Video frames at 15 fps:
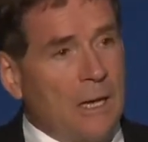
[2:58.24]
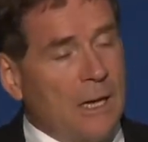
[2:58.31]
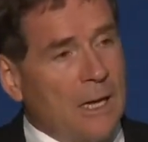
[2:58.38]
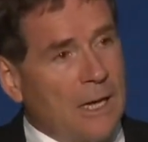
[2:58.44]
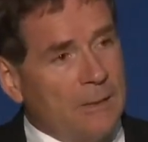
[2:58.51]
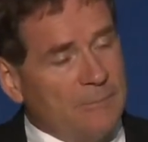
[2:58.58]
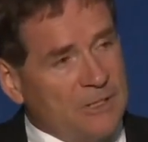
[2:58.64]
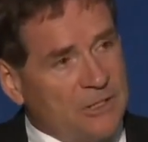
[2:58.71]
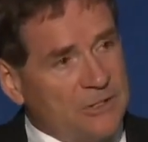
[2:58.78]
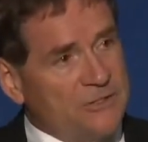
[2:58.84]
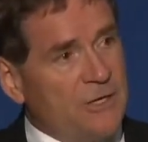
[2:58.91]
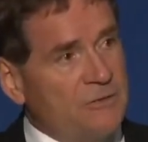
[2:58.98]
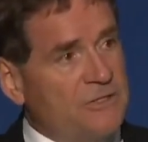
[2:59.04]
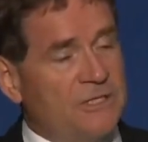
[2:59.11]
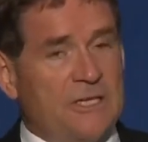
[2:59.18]
And because
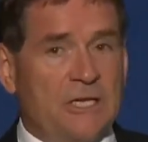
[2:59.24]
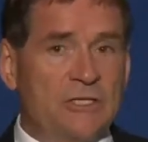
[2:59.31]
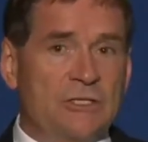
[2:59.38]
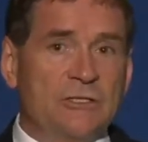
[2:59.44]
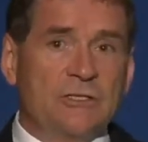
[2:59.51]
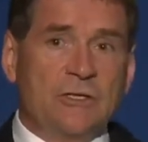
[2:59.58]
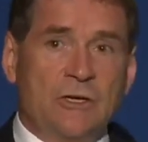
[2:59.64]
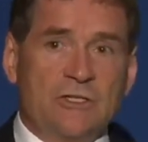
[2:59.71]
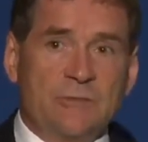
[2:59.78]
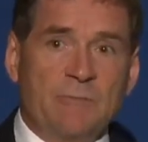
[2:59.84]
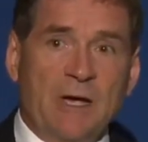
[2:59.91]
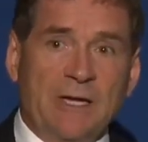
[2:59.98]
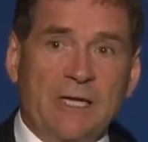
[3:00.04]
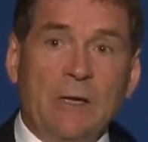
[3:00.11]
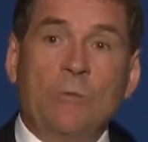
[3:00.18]
those addictions cost
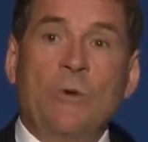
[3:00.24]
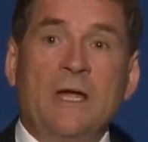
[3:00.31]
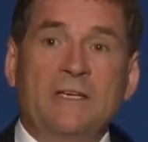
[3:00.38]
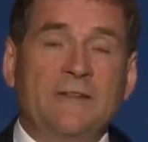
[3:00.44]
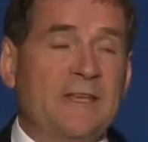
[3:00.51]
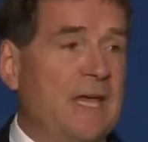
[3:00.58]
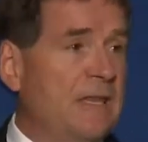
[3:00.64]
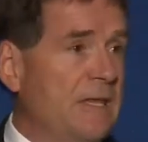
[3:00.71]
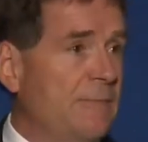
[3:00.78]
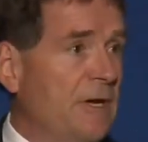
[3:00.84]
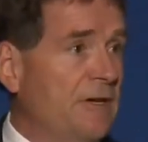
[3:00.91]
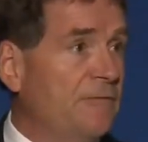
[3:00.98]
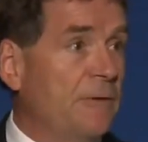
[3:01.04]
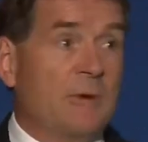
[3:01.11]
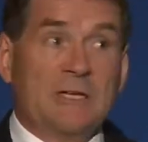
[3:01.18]
money, where do they get their money from?